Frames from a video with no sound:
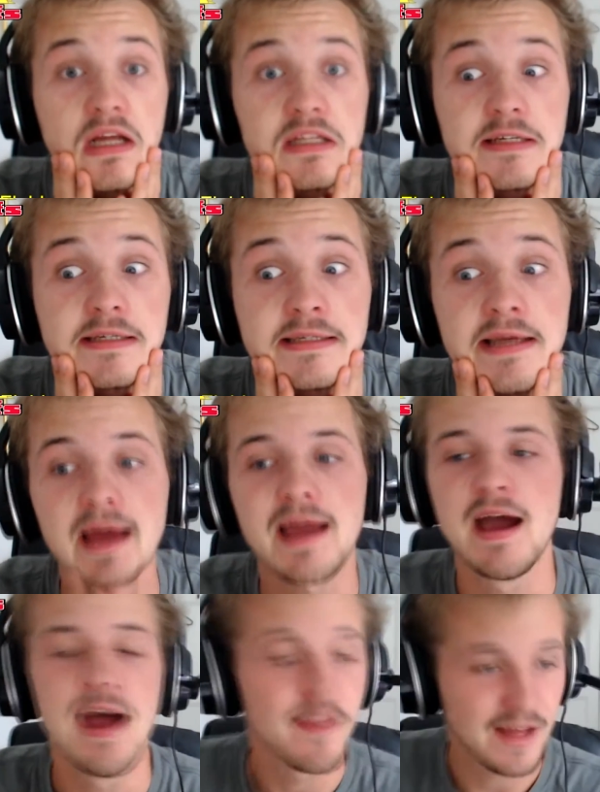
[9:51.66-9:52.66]
just say?
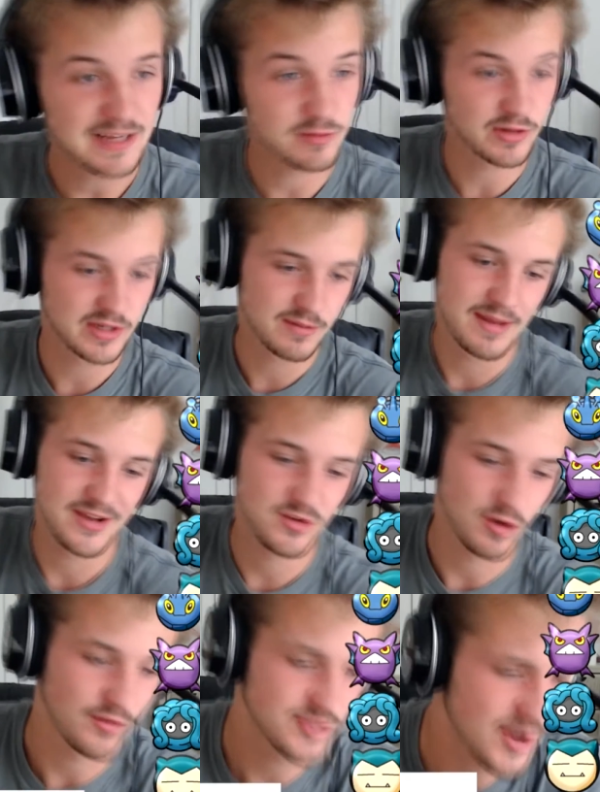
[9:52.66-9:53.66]
That's what it's a
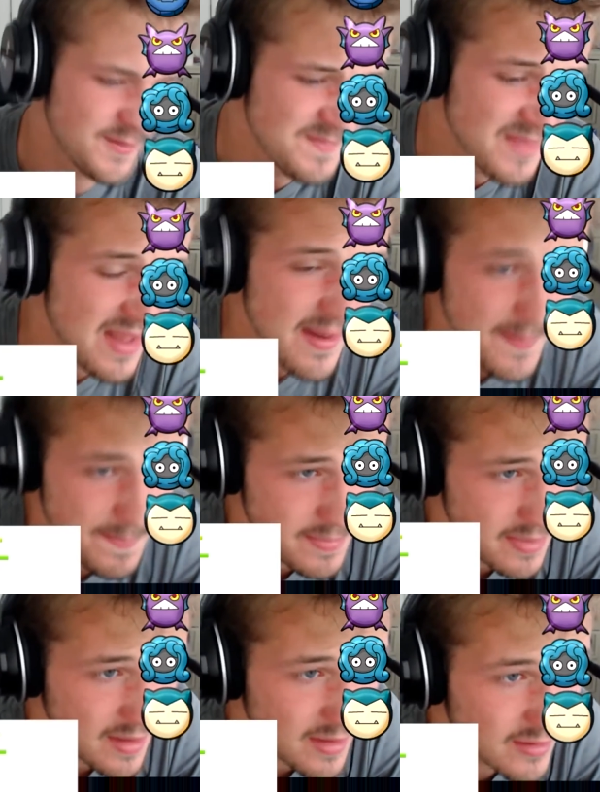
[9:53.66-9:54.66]
mixture of. So,
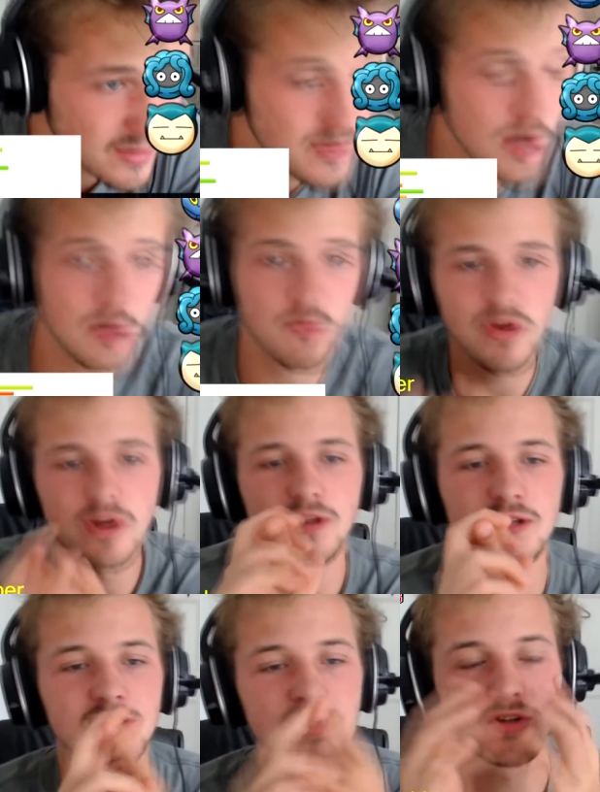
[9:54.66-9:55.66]

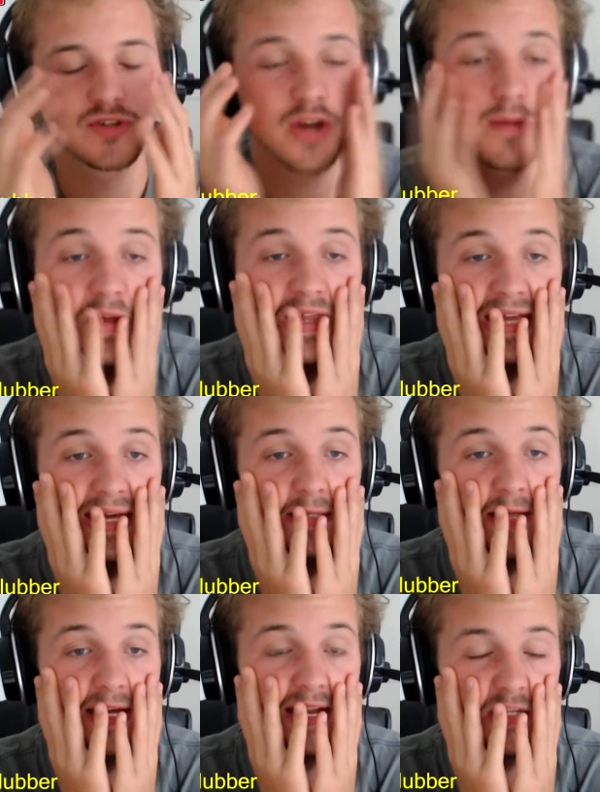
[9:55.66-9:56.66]
Reuniclus can do so many
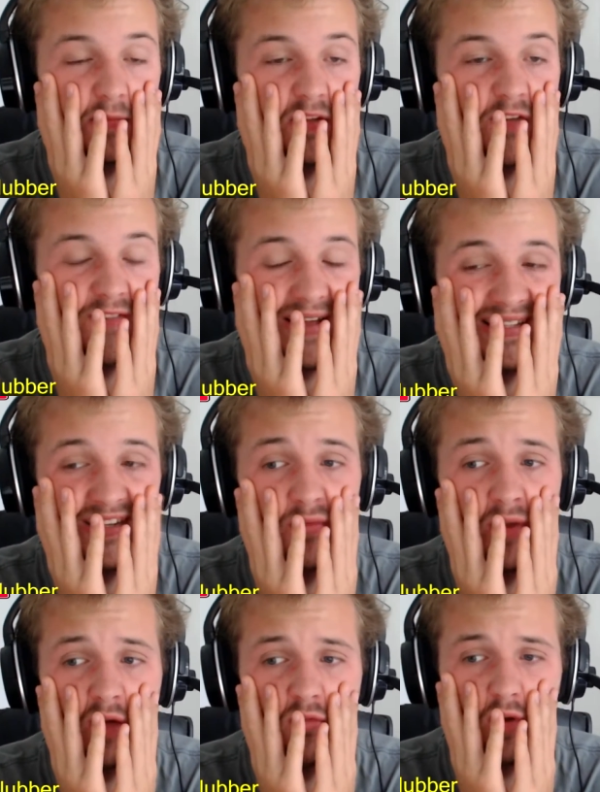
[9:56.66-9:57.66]
things. It can actually be defensive
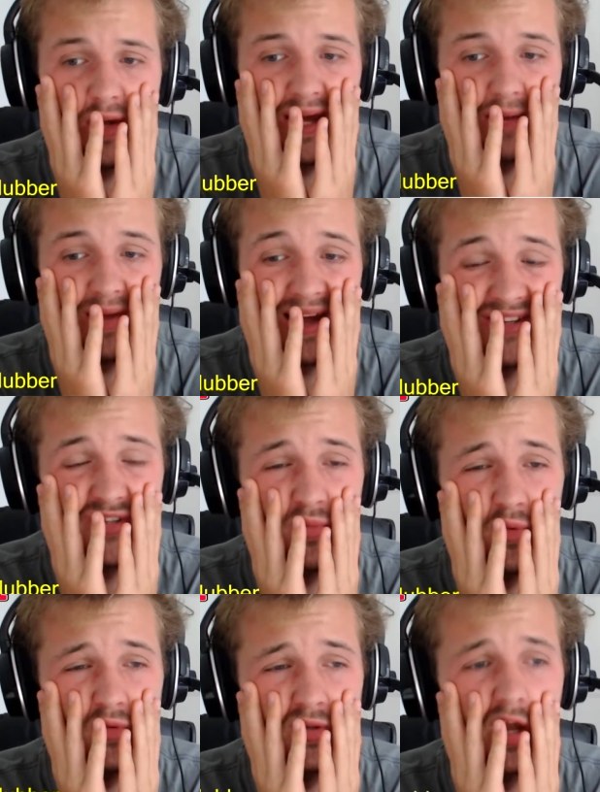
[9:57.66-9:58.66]
with like Rocky Helmet. It actually
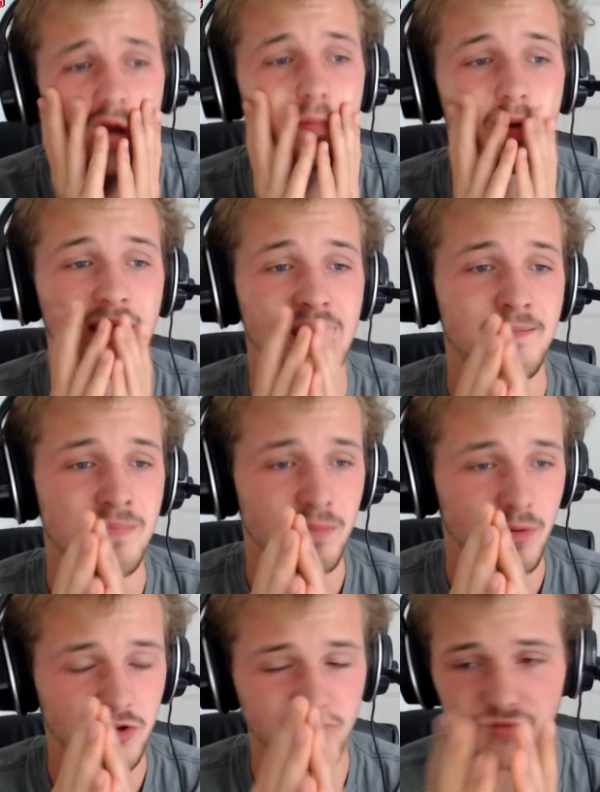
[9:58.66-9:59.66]
walls low punny
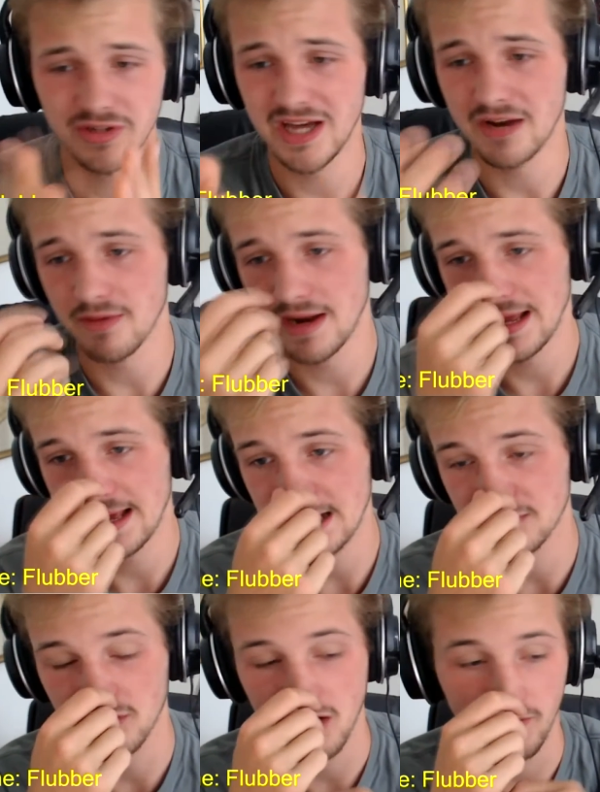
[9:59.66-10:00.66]
because of Regenerate. It
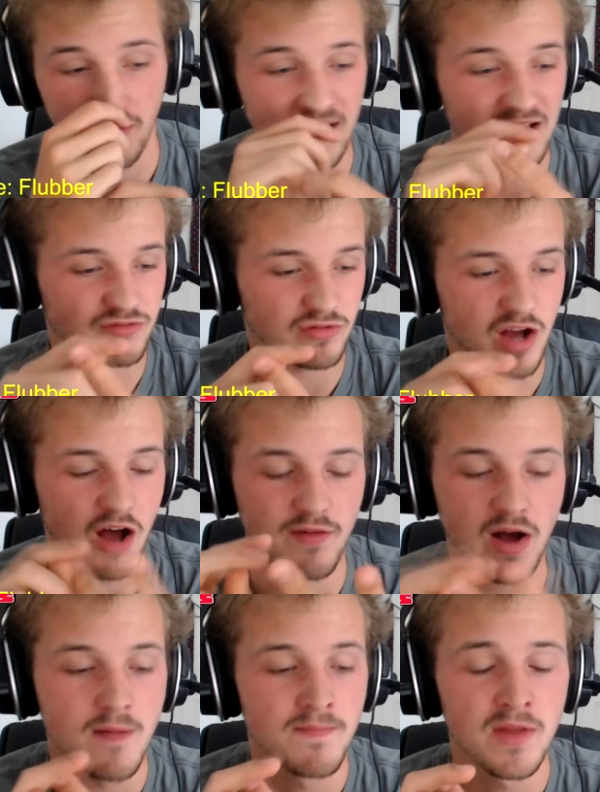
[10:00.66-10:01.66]
gets Recover. It gets
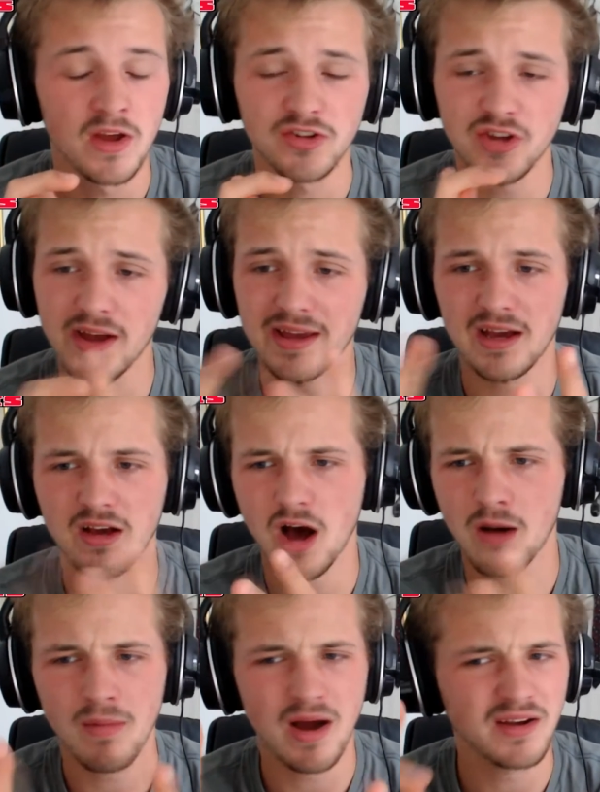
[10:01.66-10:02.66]
Recover. Psychic,
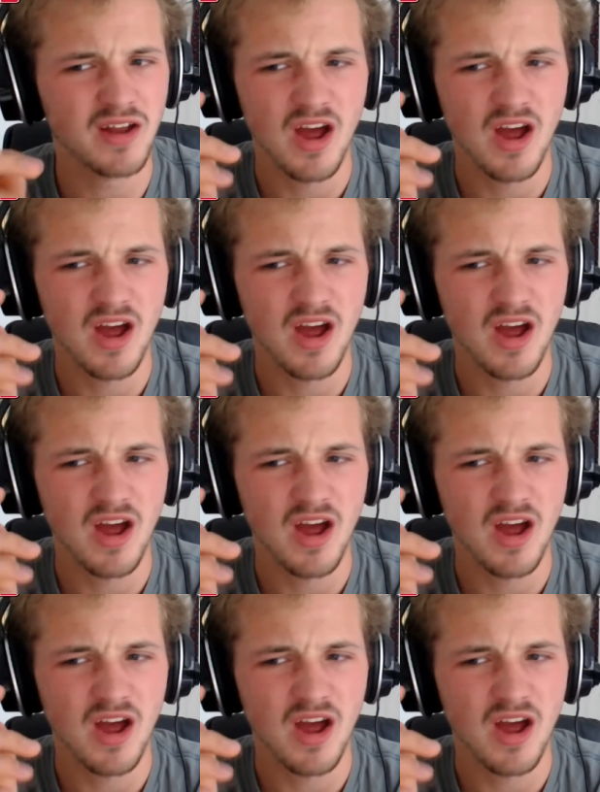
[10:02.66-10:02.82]
Calm Mind,